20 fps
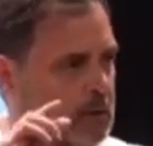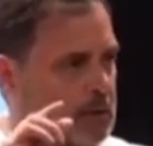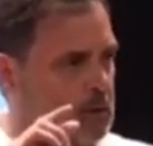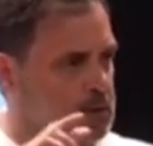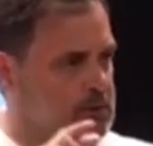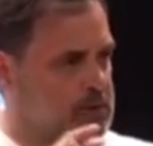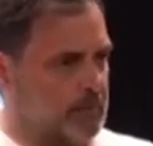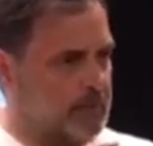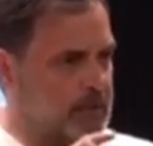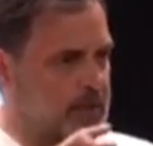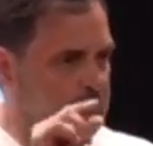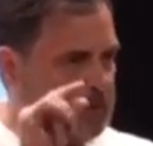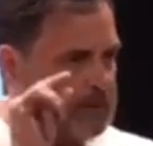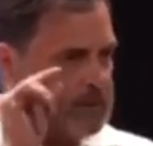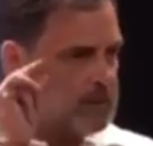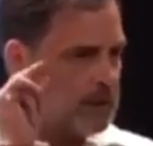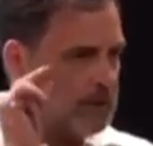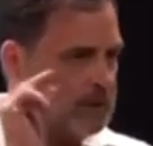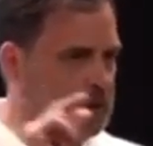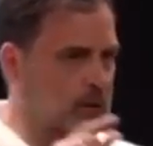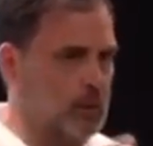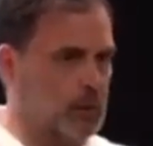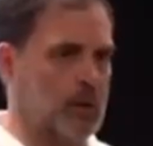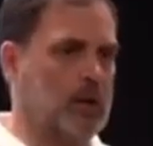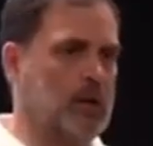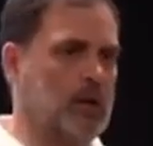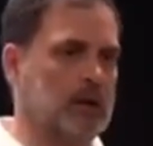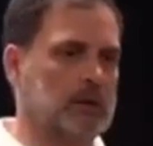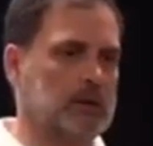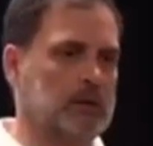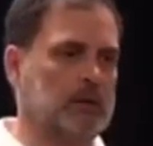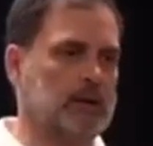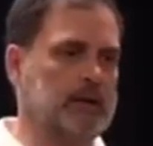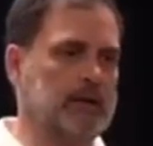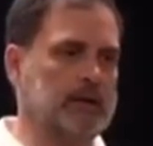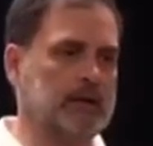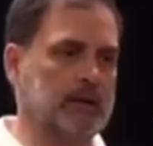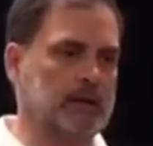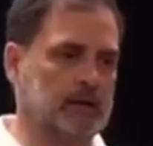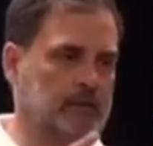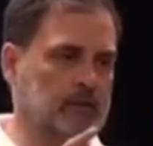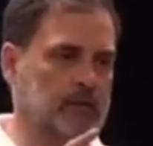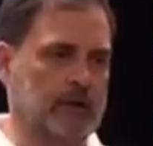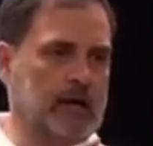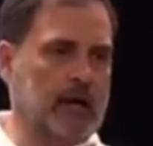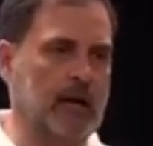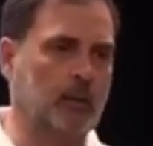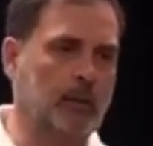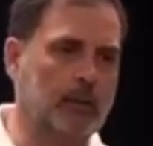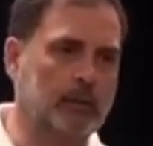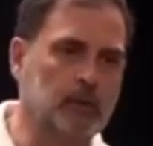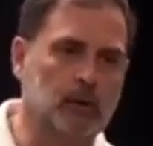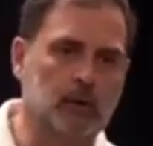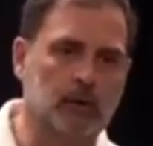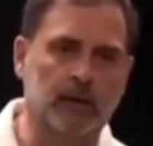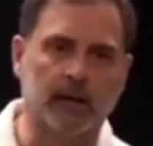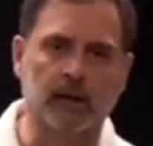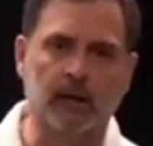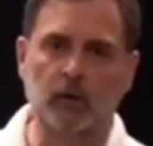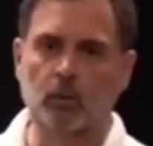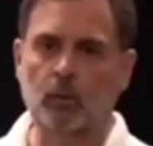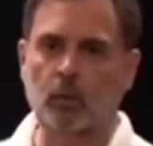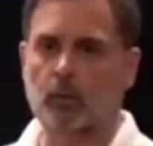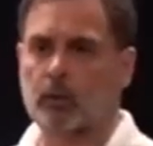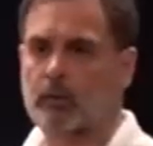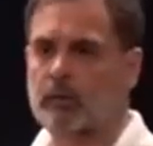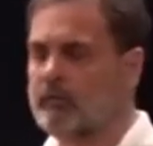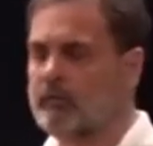assembly. We started looking at the details. And now I'm going to tell you what we